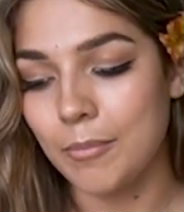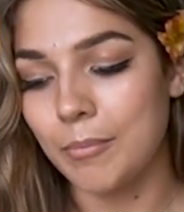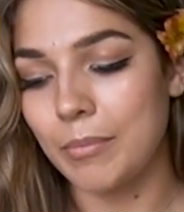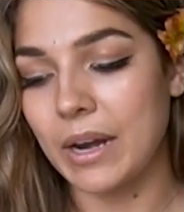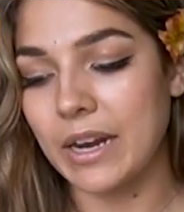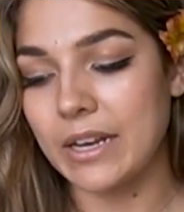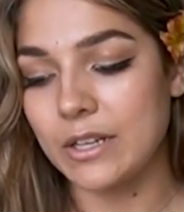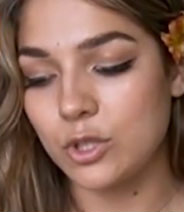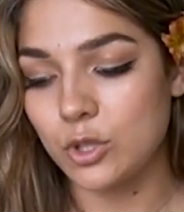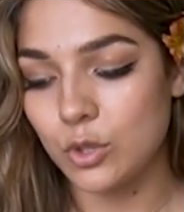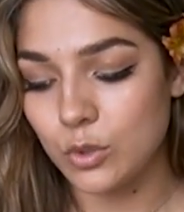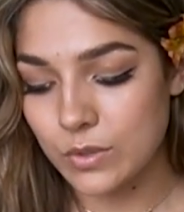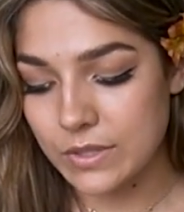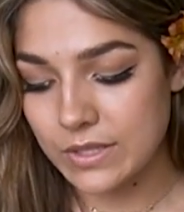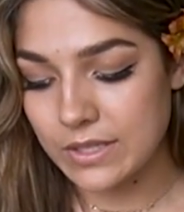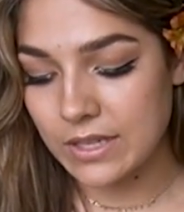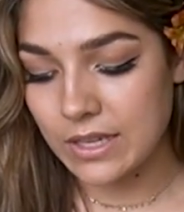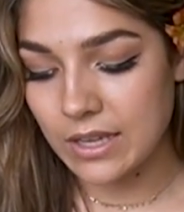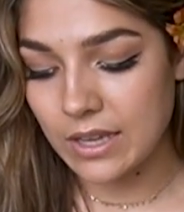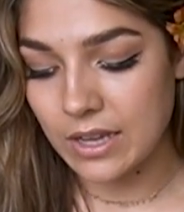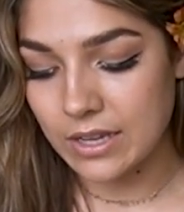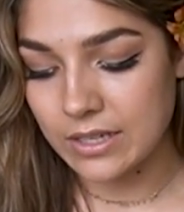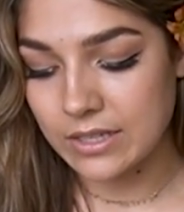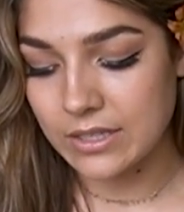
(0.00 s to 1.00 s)
But I do
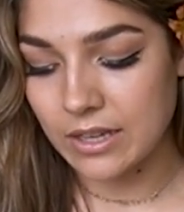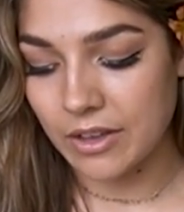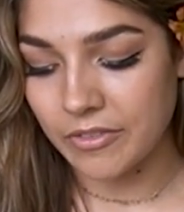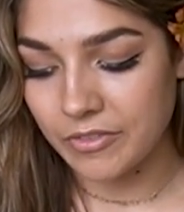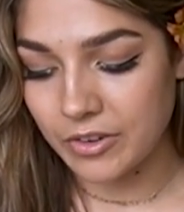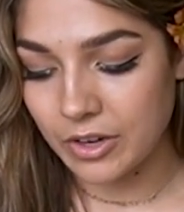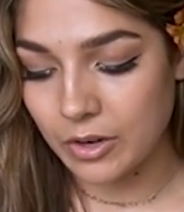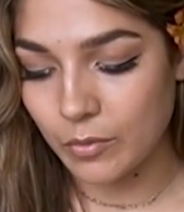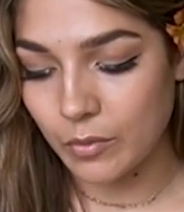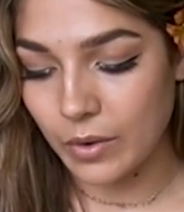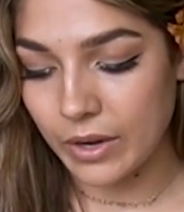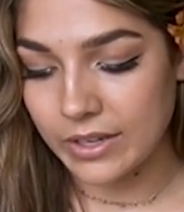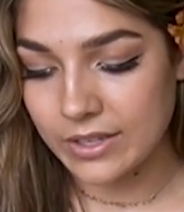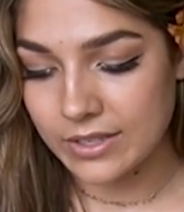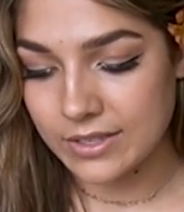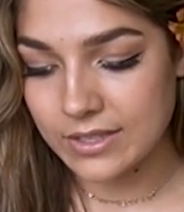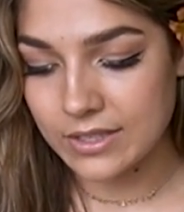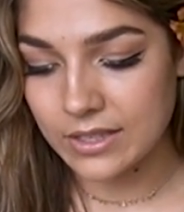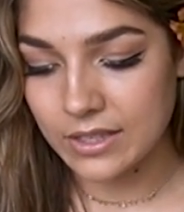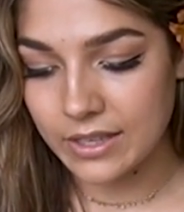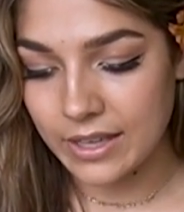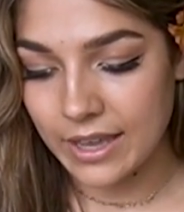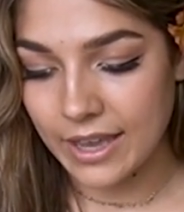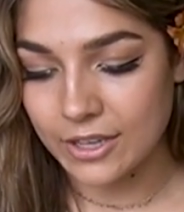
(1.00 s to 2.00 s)
see a definite
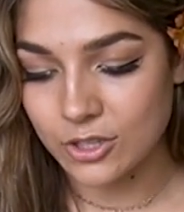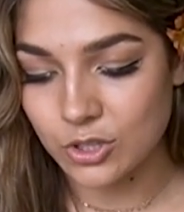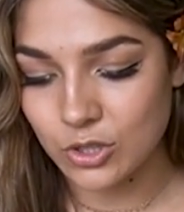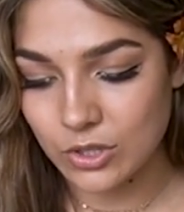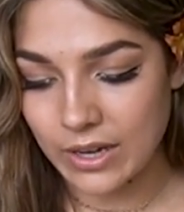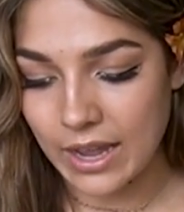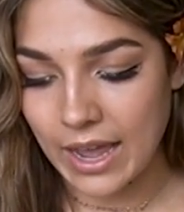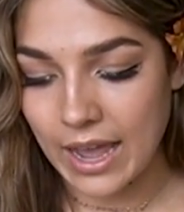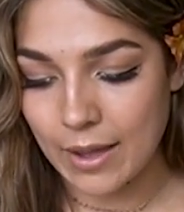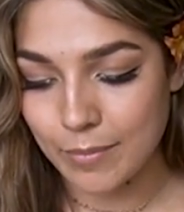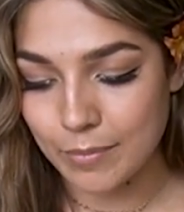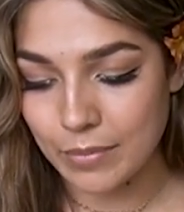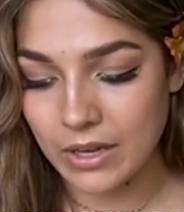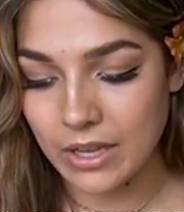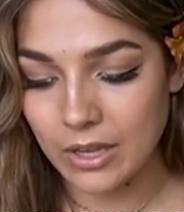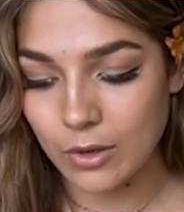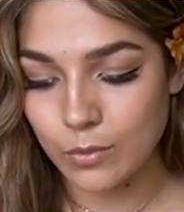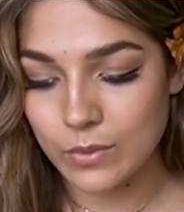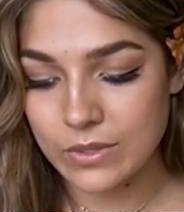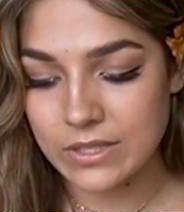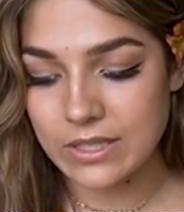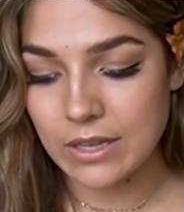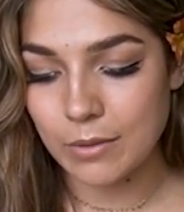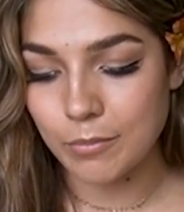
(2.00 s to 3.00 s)
reconciliation
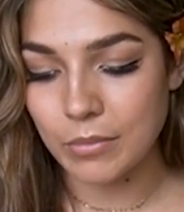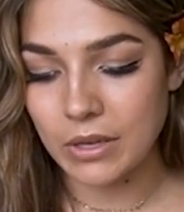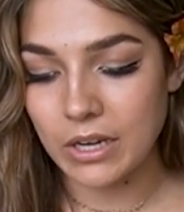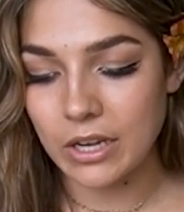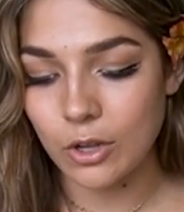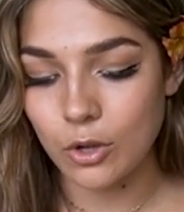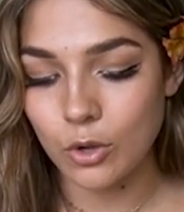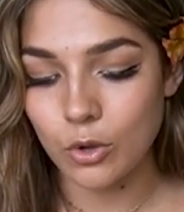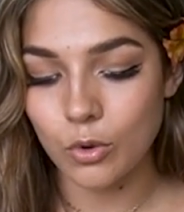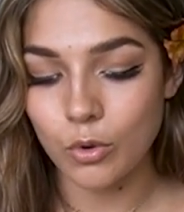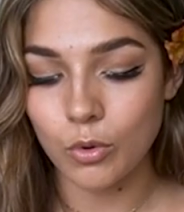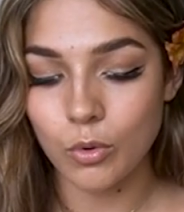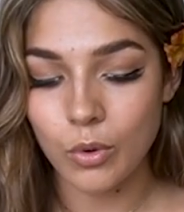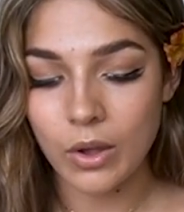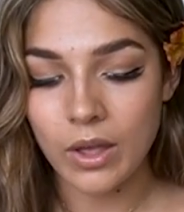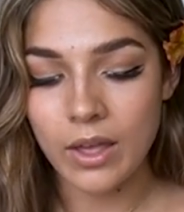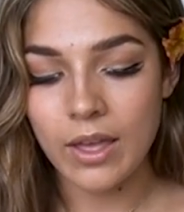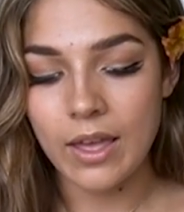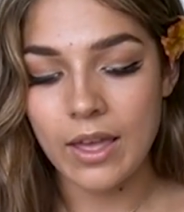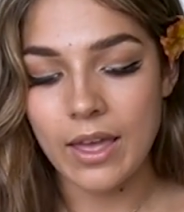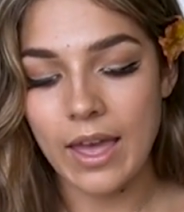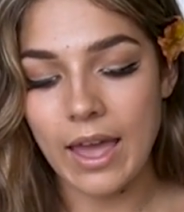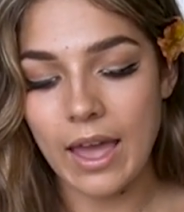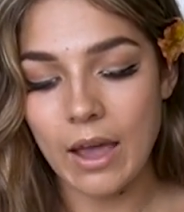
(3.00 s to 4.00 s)
happening with somebody who
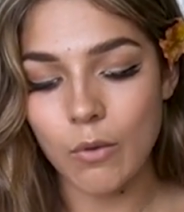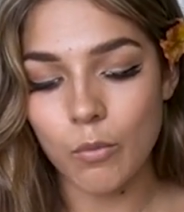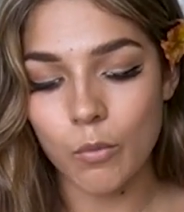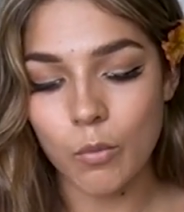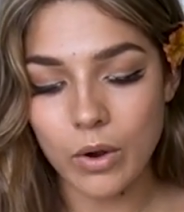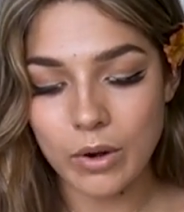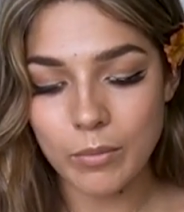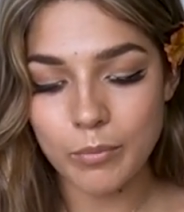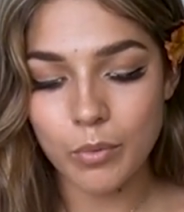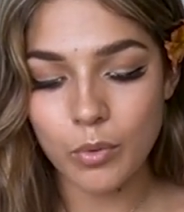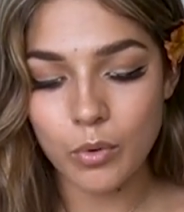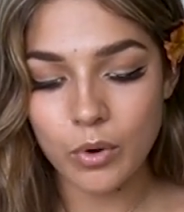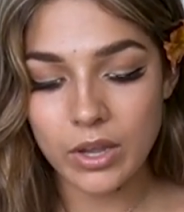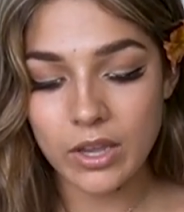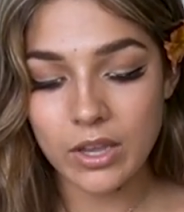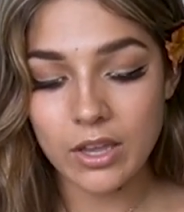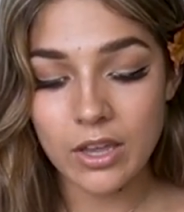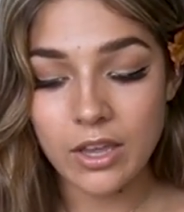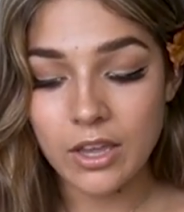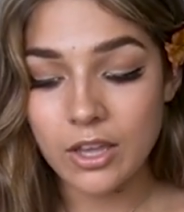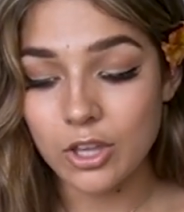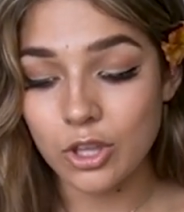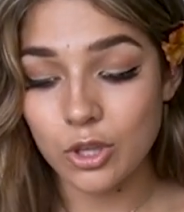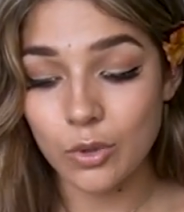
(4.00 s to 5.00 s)
at one point
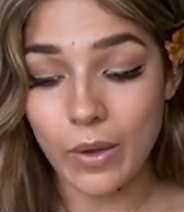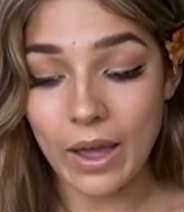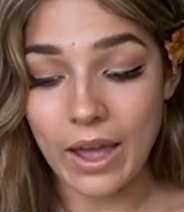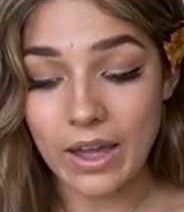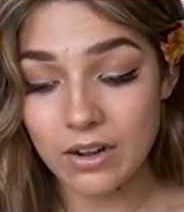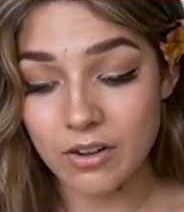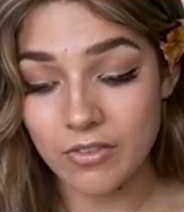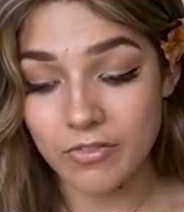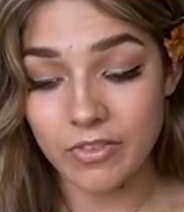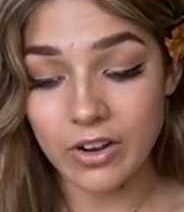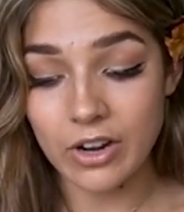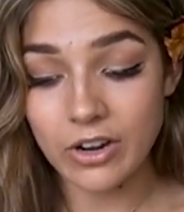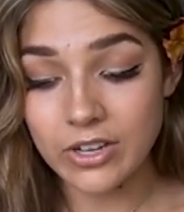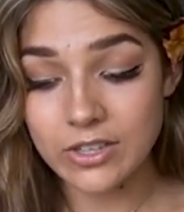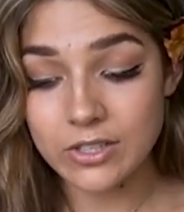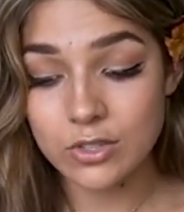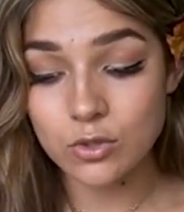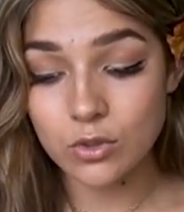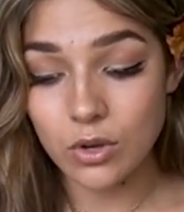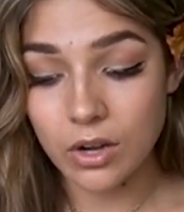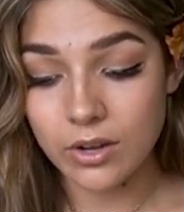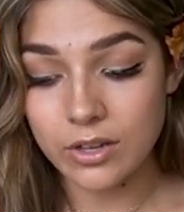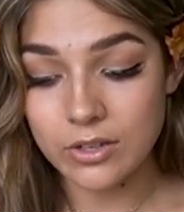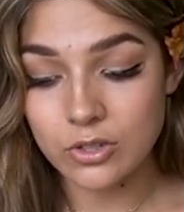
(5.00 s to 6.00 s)
you had a very
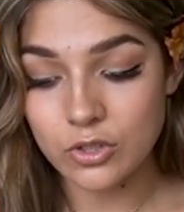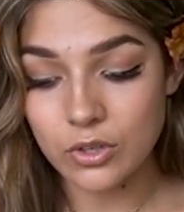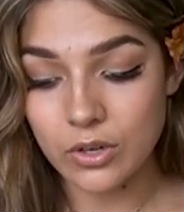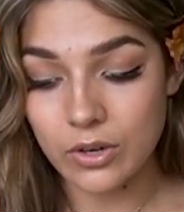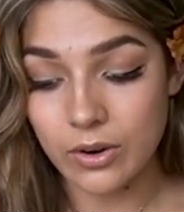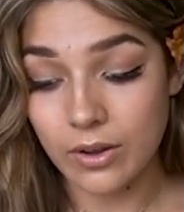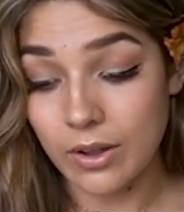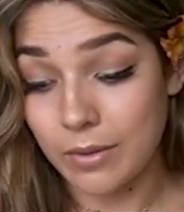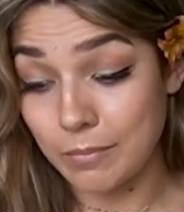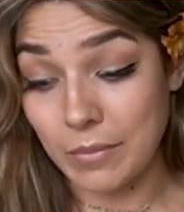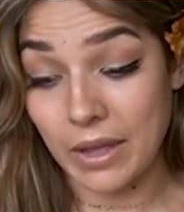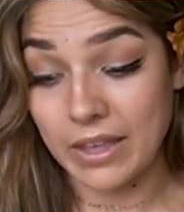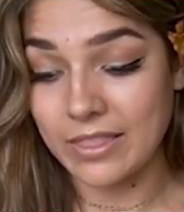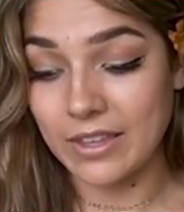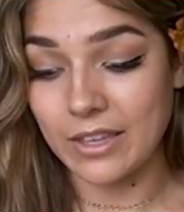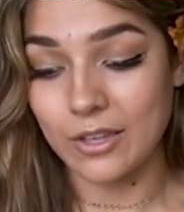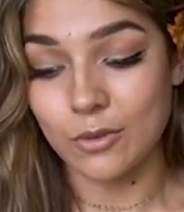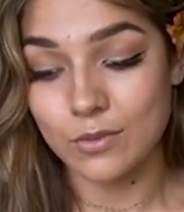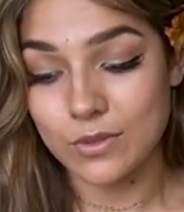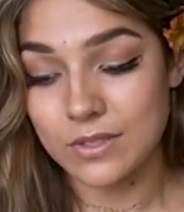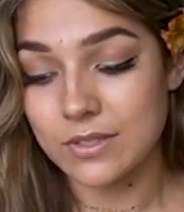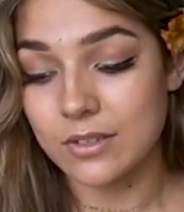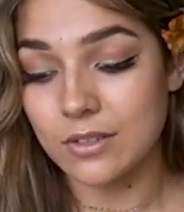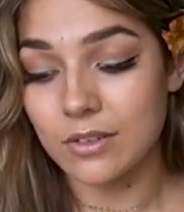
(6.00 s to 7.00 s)
strong, I
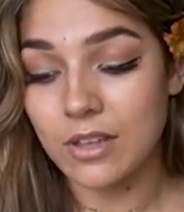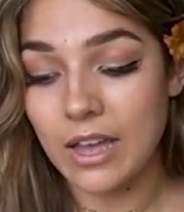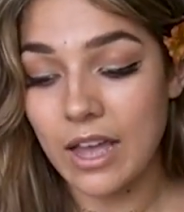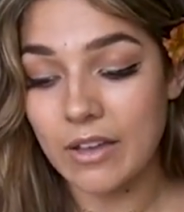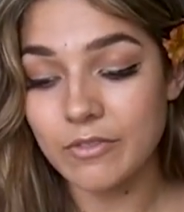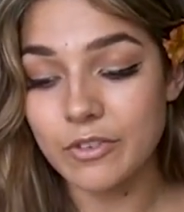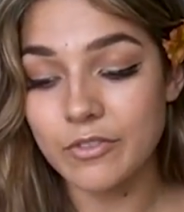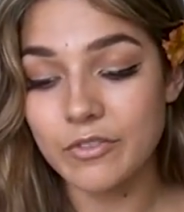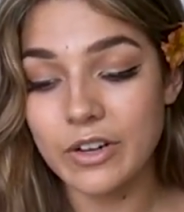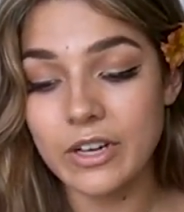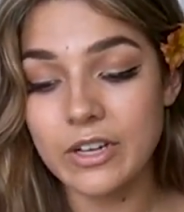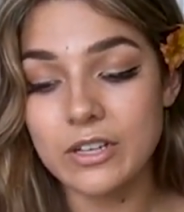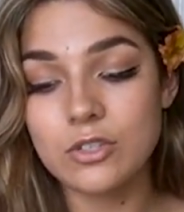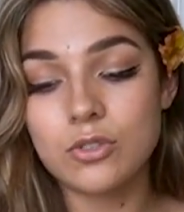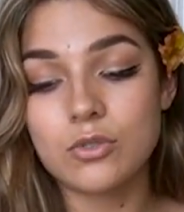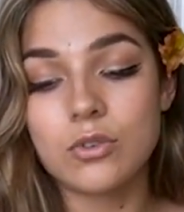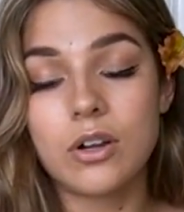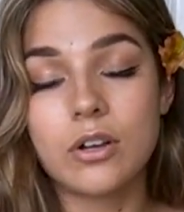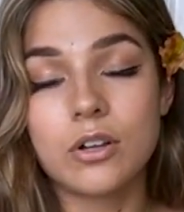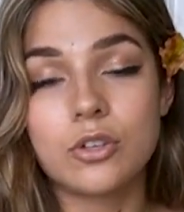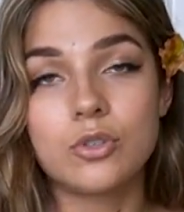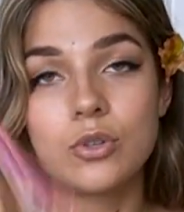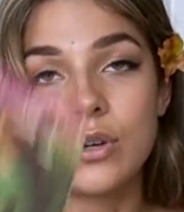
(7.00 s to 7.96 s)
think you still have a very strong